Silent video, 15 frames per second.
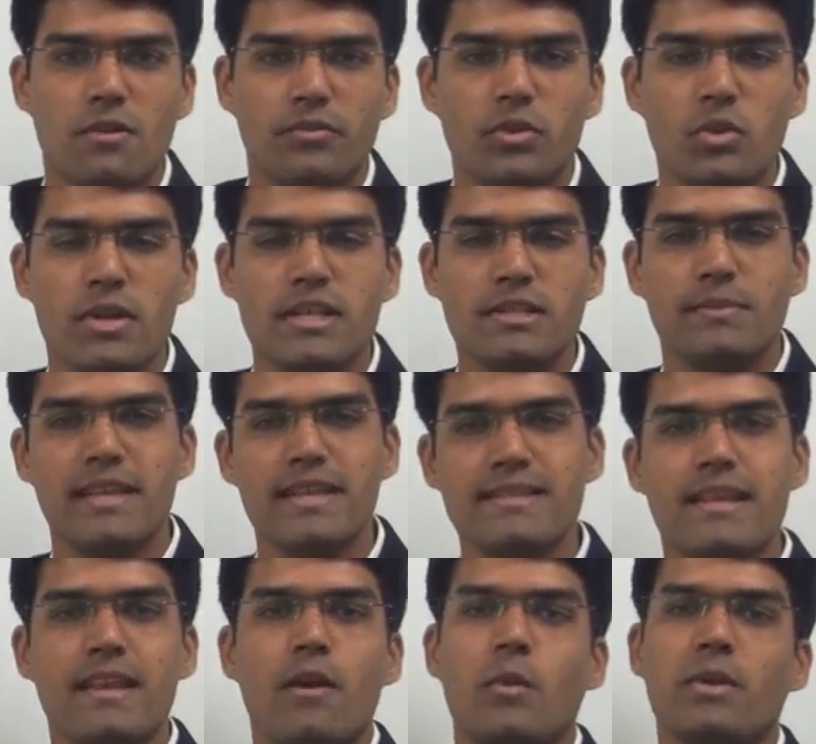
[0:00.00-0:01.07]
of units
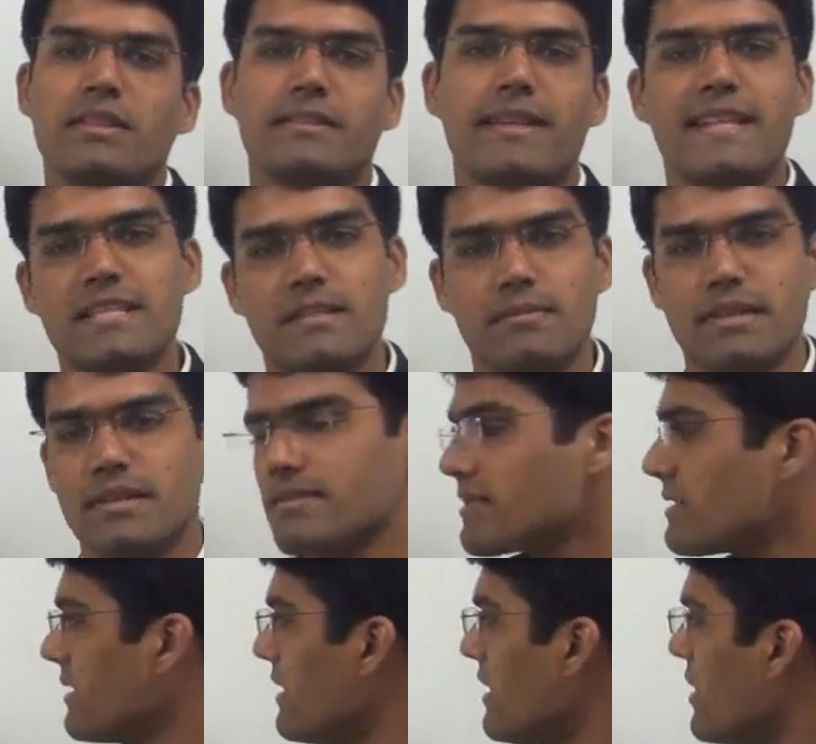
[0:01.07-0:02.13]
place with tens place,